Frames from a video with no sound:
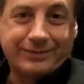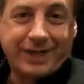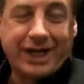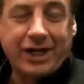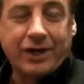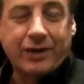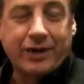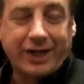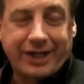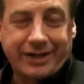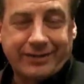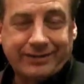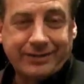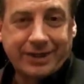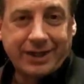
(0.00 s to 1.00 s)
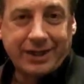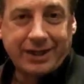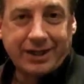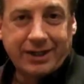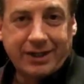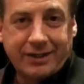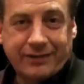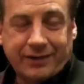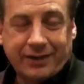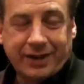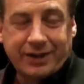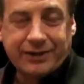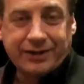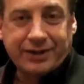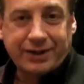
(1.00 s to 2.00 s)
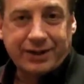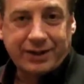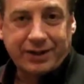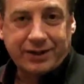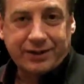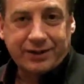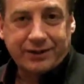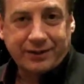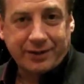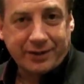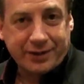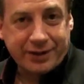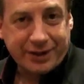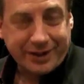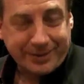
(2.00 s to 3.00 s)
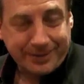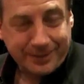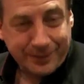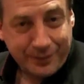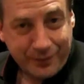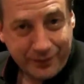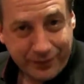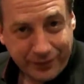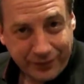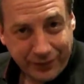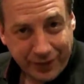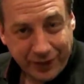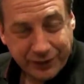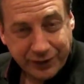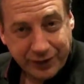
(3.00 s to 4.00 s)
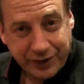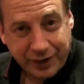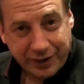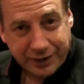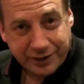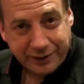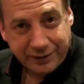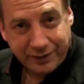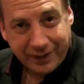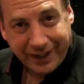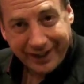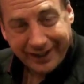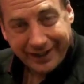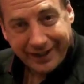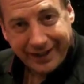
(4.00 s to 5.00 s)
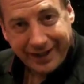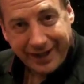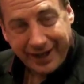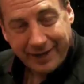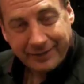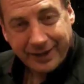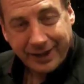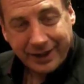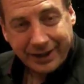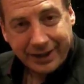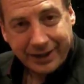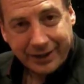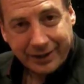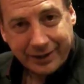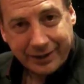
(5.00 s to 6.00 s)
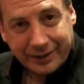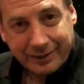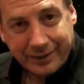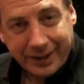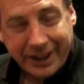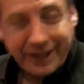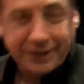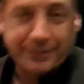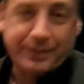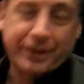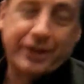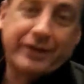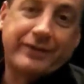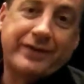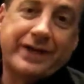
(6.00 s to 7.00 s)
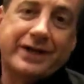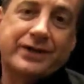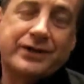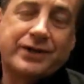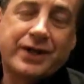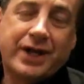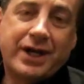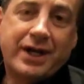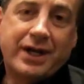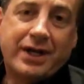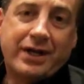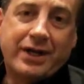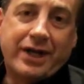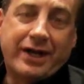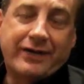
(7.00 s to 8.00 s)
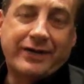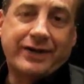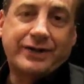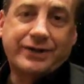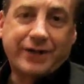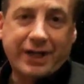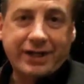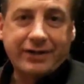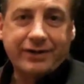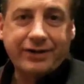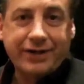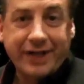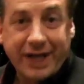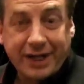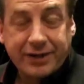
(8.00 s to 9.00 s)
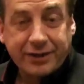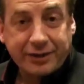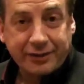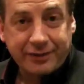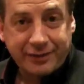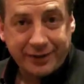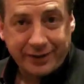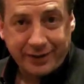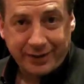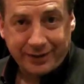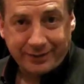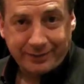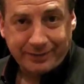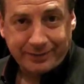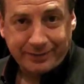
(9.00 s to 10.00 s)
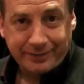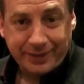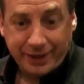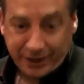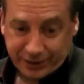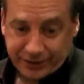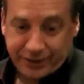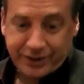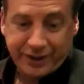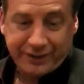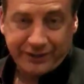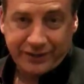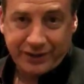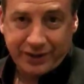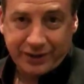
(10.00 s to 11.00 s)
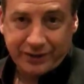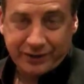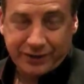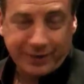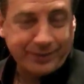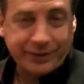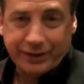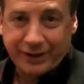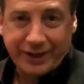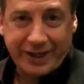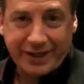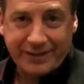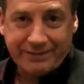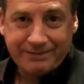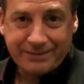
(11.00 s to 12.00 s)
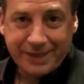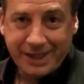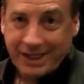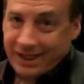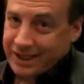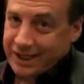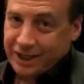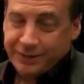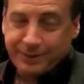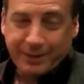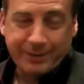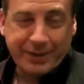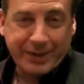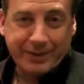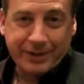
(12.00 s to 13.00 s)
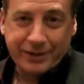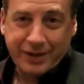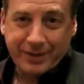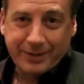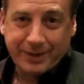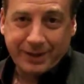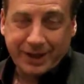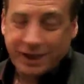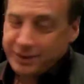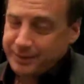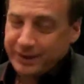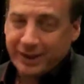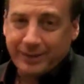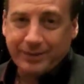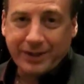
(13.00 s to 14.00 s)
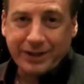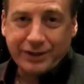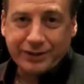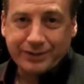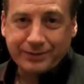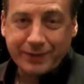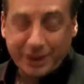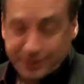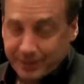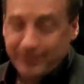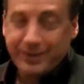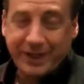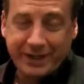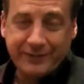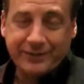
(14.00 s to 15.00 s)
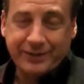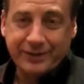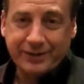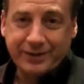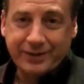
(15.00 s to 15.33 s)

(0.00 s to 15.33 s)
I own now. And for less than the cost of ownership, less than the cost of renting, I'm not only an owner, but I get to put on events that have an entire theatrical feel to them because of Jeff Jones. Up till now, it's been pipe and draping. It's been unpleasant. It's been painful.